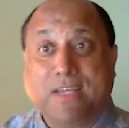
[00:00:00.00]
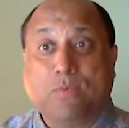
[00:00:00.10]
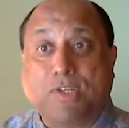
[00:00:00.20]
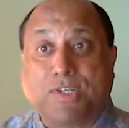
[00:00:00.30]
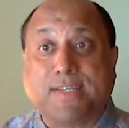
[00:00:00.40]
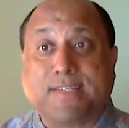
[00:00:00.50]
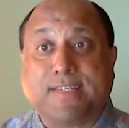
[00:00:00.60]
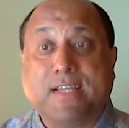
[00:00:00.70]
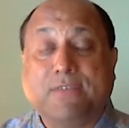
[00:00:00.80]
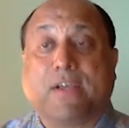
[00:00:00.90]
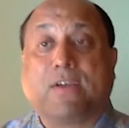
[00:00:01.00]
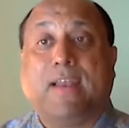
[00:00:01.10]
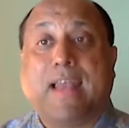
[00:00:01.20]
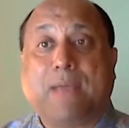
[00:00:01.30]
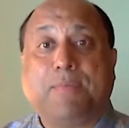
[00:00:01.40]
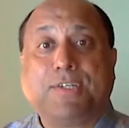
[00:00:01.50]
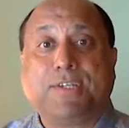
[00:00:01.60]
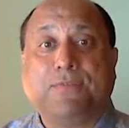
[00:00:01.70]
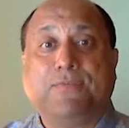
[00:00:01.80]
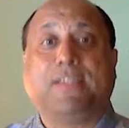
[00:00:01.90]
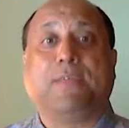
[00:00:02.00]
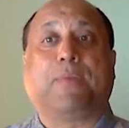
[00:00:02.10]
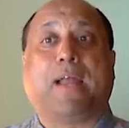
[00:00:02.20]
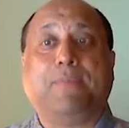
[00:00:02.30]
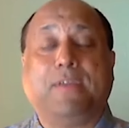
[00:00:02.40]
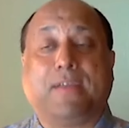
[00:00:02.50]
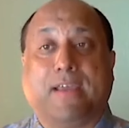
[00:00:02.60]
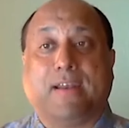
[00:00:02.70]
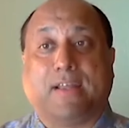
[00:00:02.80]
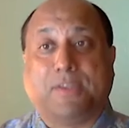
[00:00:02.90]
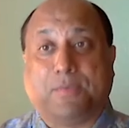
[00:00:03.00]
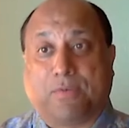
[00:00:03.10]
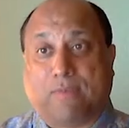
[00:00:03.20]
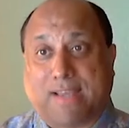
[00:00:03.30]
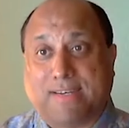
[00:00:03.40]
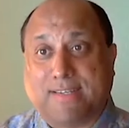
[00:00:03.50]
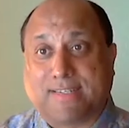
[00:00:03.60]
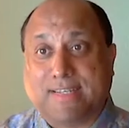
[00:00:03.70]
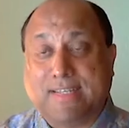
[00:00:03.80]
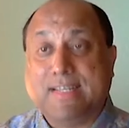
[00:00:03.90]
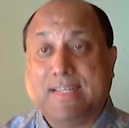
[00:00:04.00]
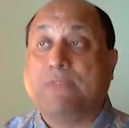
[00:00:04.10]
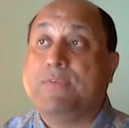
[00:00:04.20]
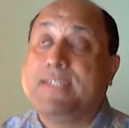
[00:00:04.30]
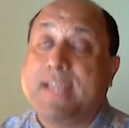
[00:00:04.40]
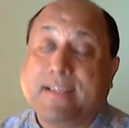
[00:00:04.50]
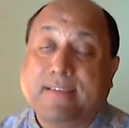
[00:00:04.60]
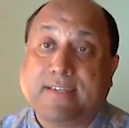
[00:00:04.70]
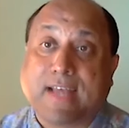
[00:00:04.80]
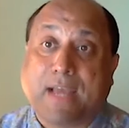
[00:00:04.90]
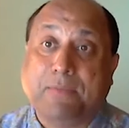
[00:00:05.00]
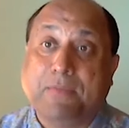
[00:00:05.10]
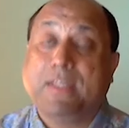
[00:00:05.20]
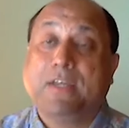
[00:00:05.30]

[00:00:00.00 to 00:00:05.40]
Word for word: which is we are collaborative with the primary care and other providers and we take the time,